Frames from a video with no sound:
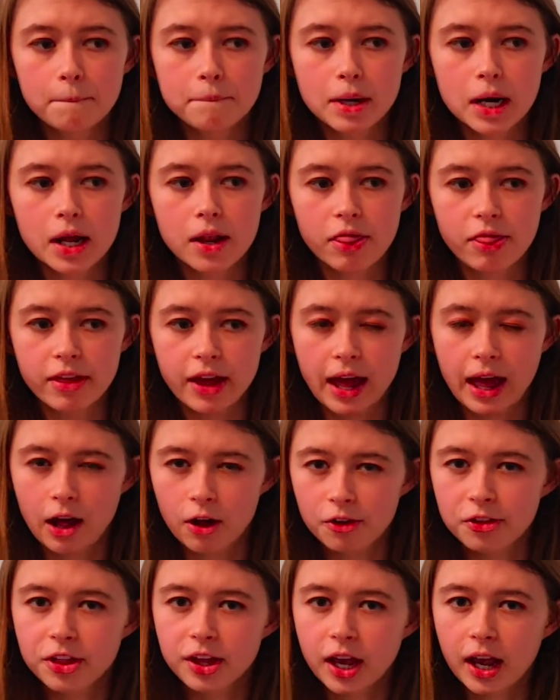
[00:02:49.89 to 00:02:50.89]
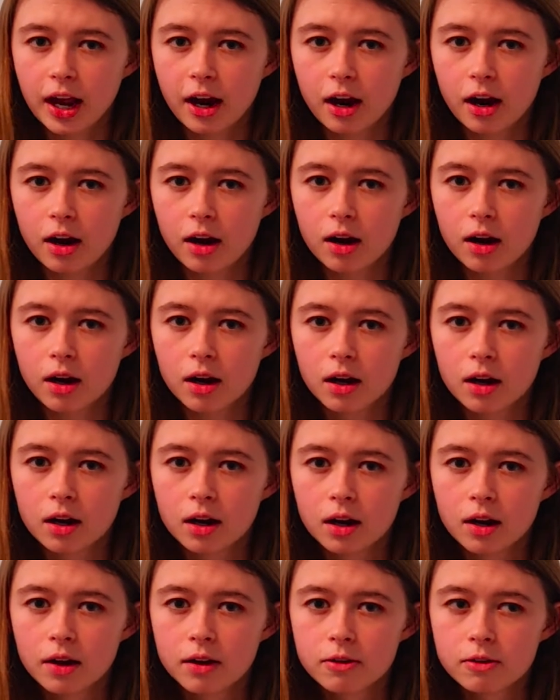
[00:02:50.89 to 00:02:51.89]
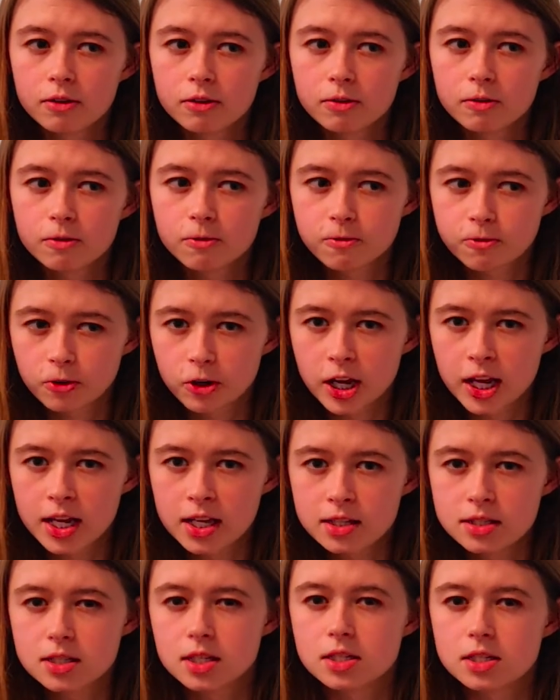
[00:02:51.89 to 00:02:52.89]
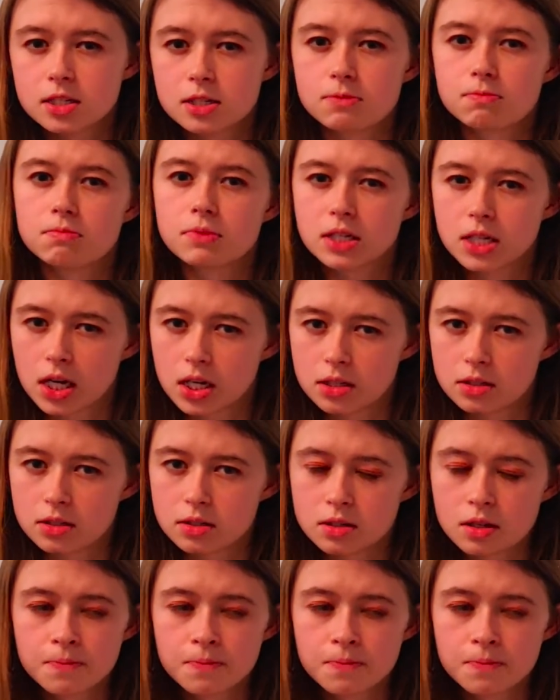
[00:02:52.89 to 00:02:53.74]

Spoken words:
but the health care free system does.